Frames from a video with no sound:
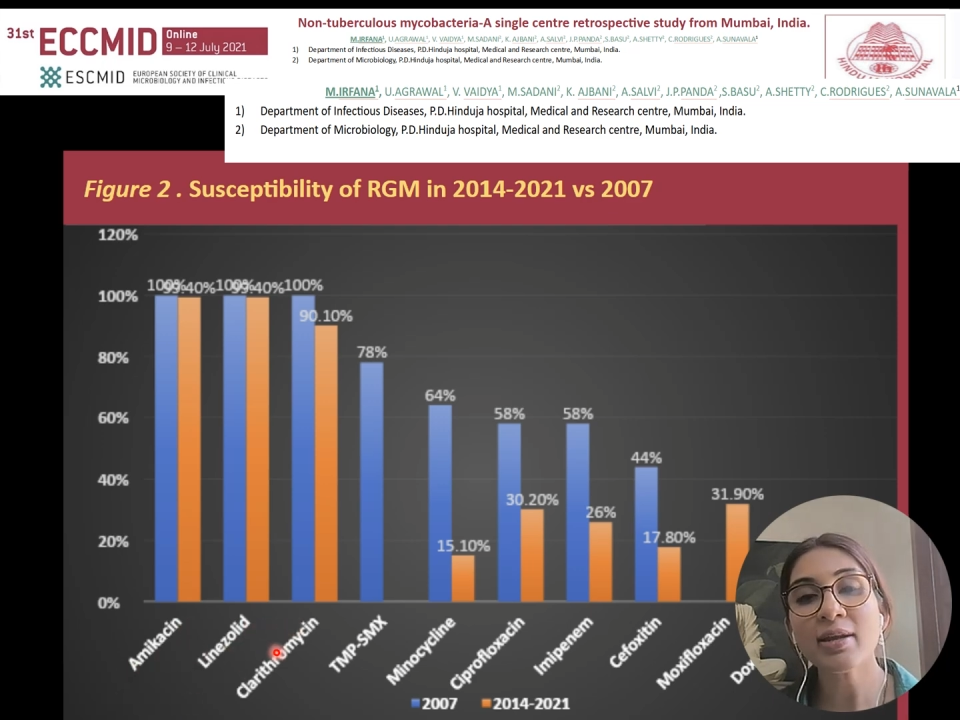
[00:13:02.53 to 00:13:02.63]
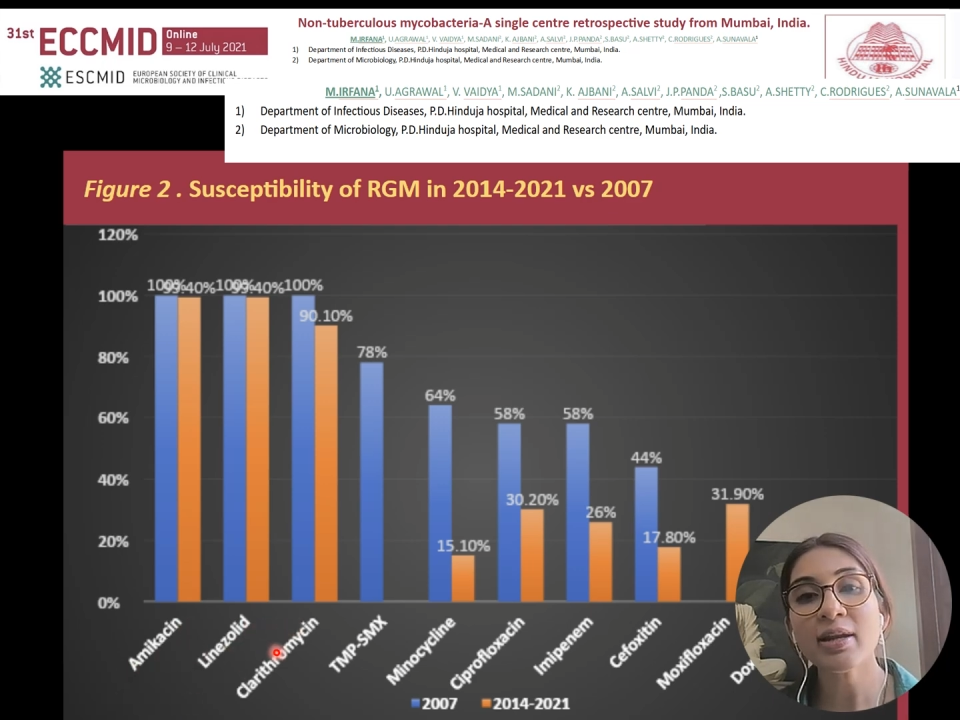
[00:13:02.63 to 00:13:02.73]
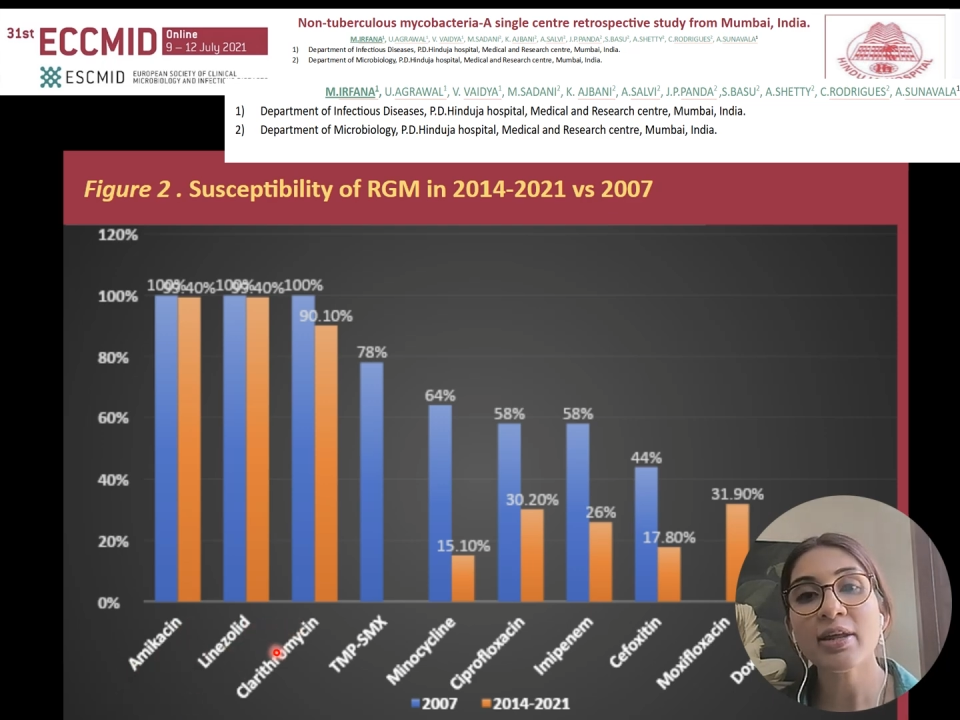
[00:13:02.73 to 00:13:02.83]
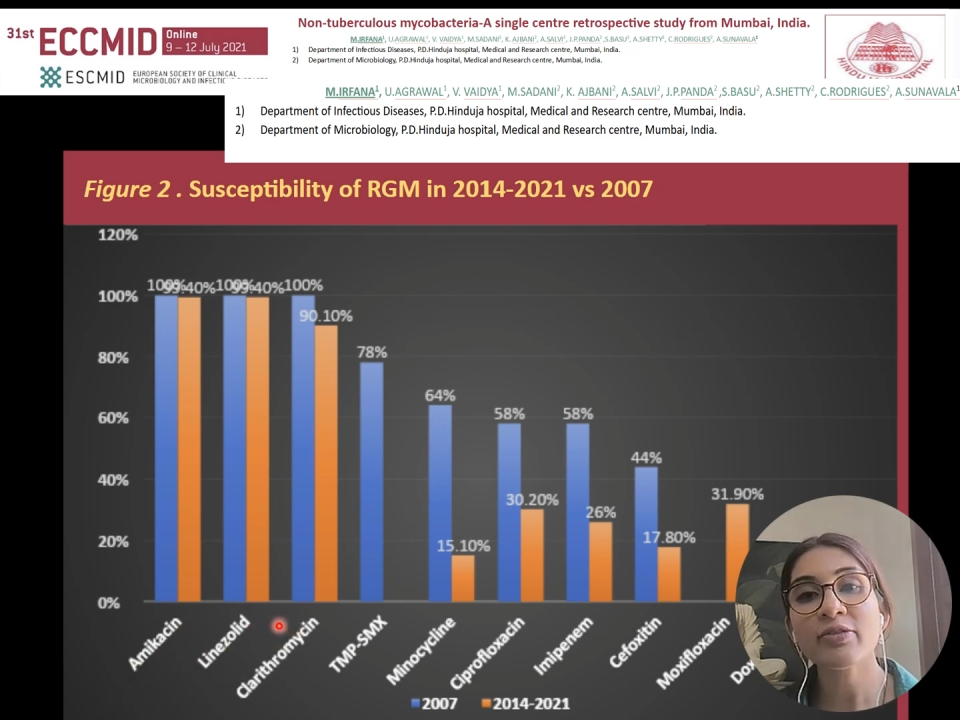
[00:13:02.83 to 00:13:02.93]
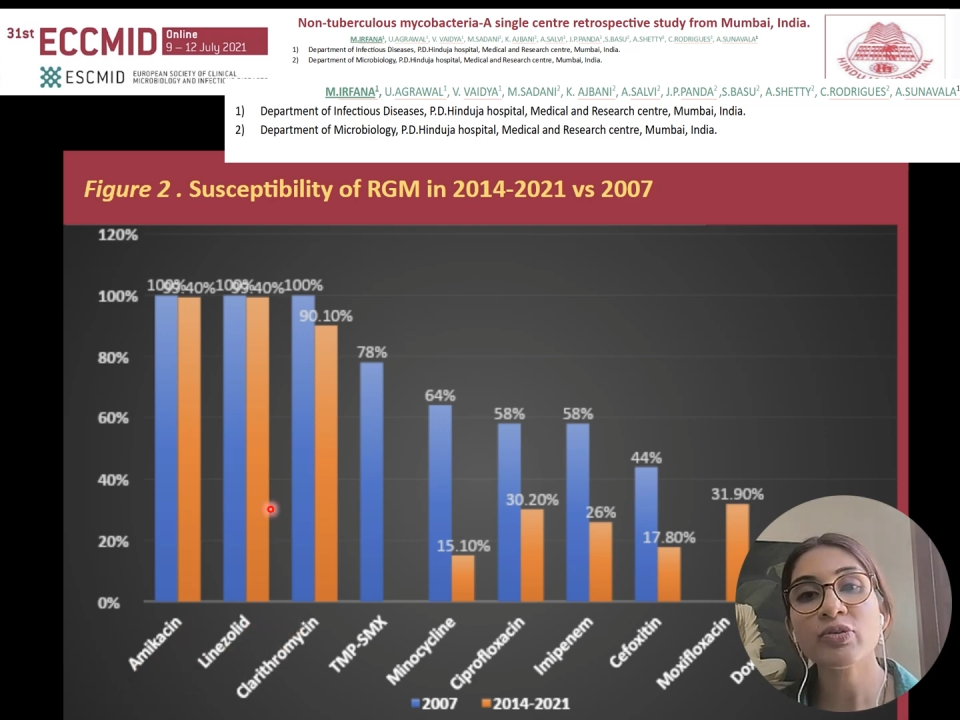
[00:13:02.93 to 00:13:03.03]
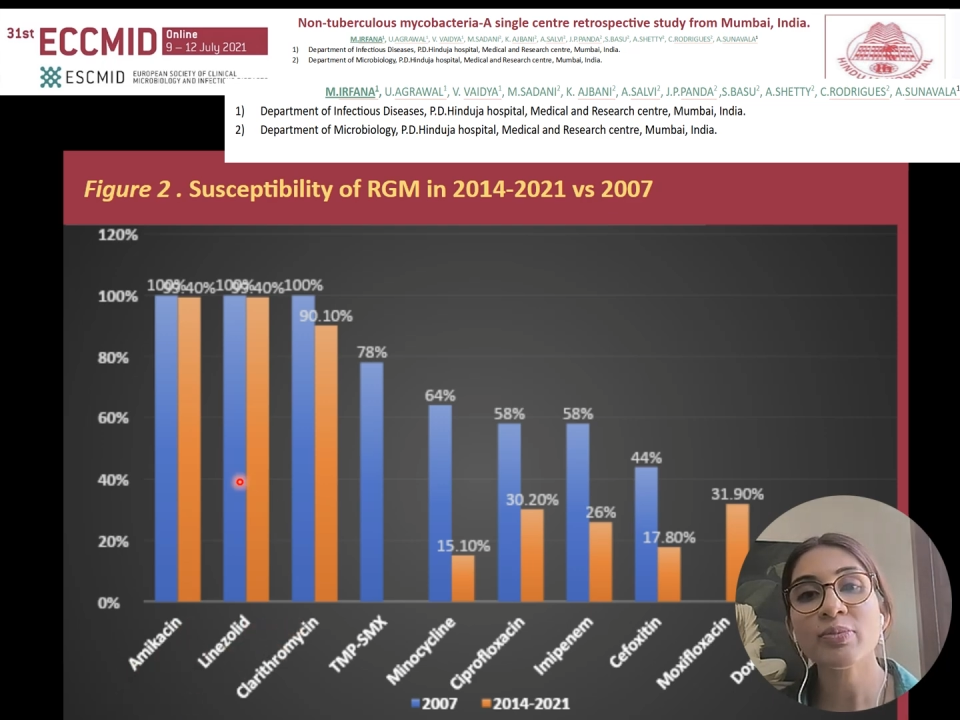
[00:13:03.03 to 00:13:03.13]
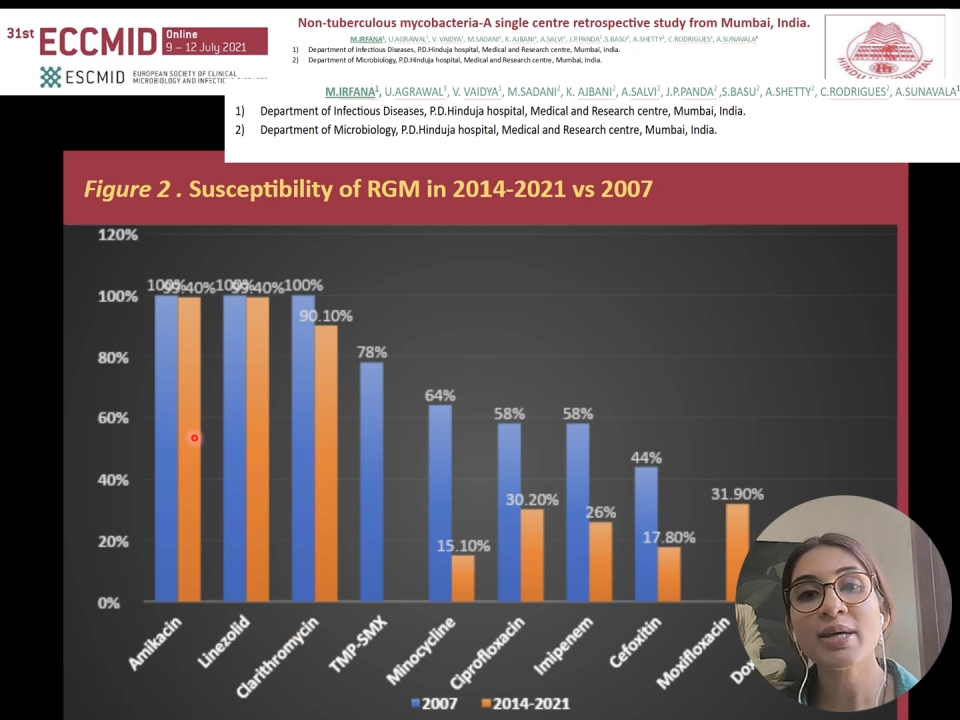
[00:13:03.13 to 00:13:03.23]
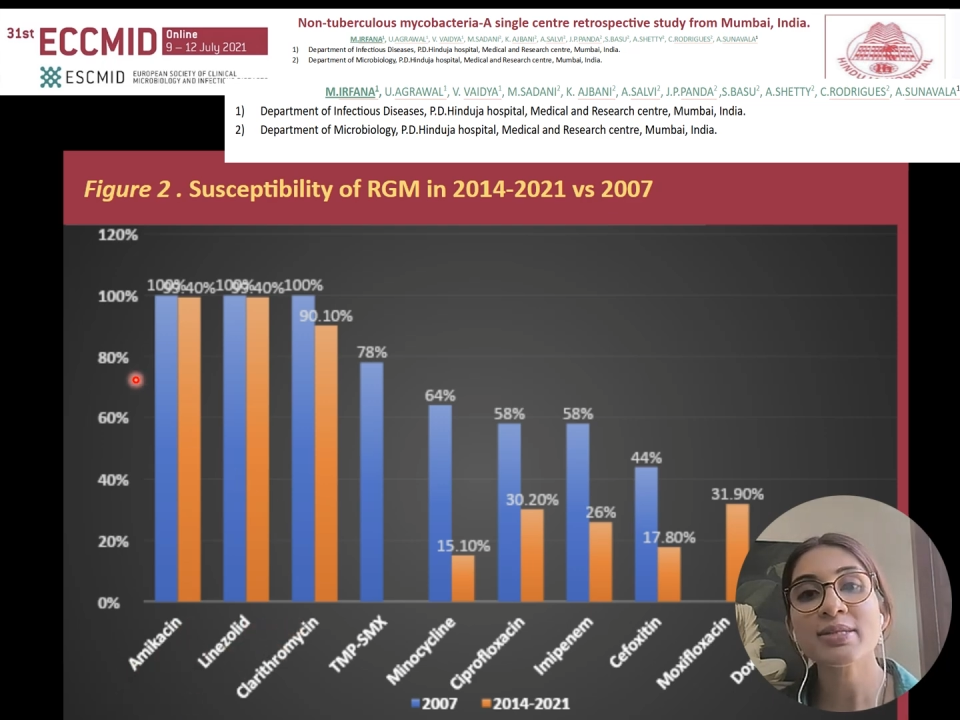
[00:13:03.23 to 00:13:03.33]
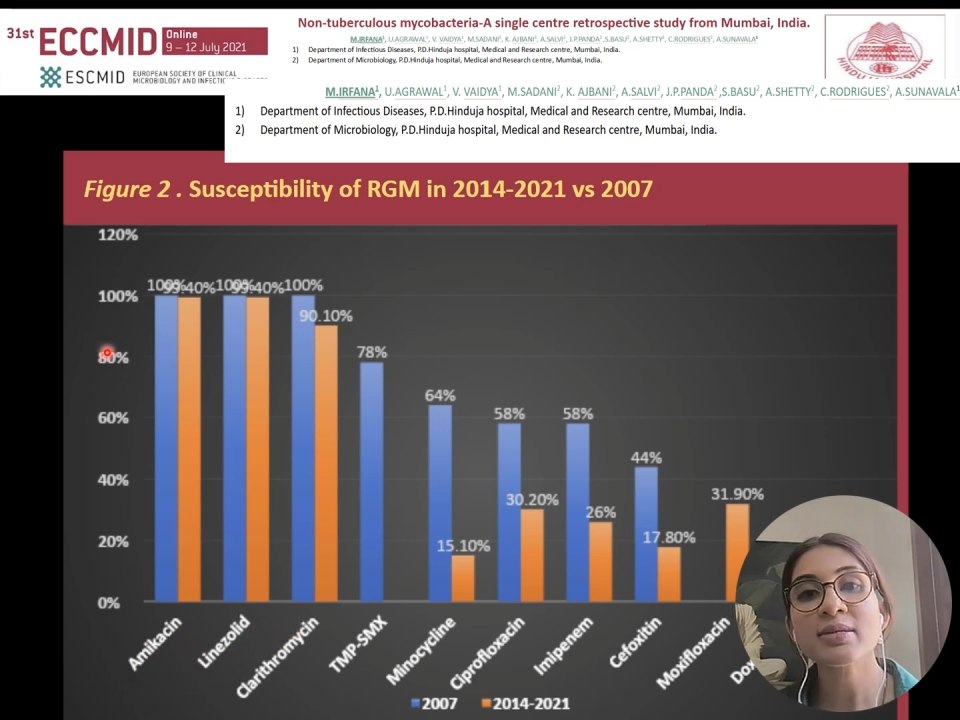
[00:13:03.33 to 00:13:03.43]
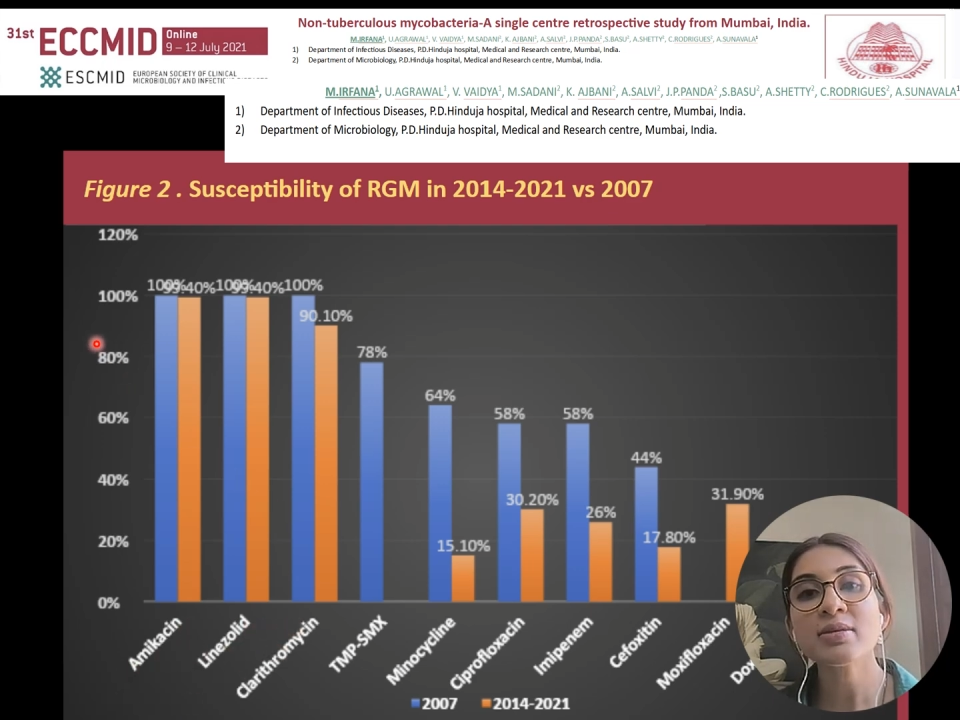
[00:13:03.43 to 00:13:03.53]

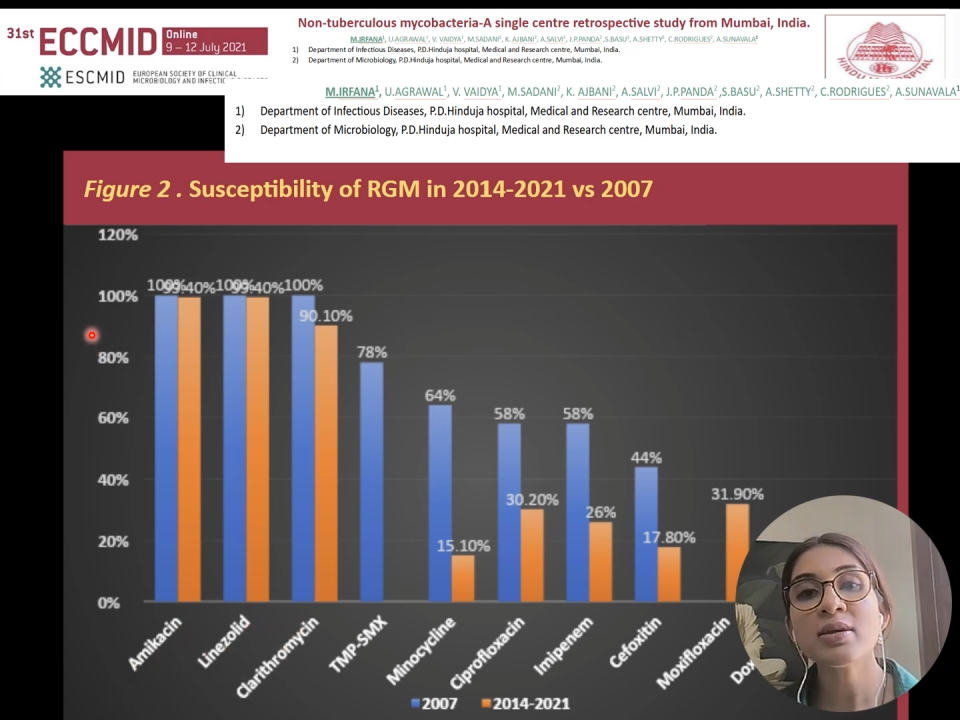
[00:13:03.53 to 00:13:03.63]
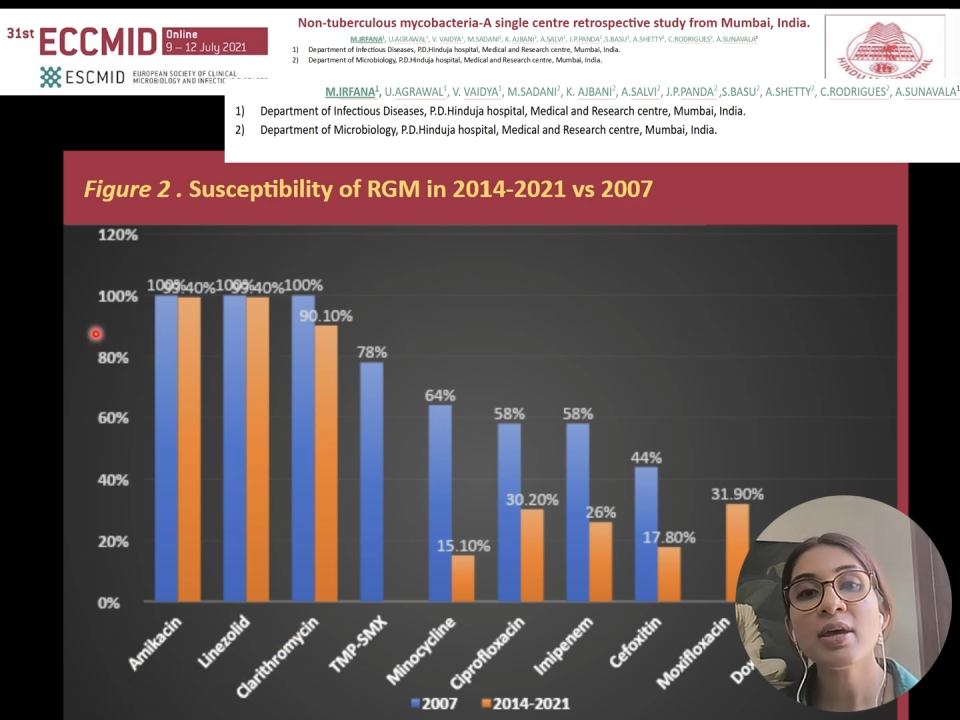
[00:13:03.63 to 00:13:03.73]
clarithromycin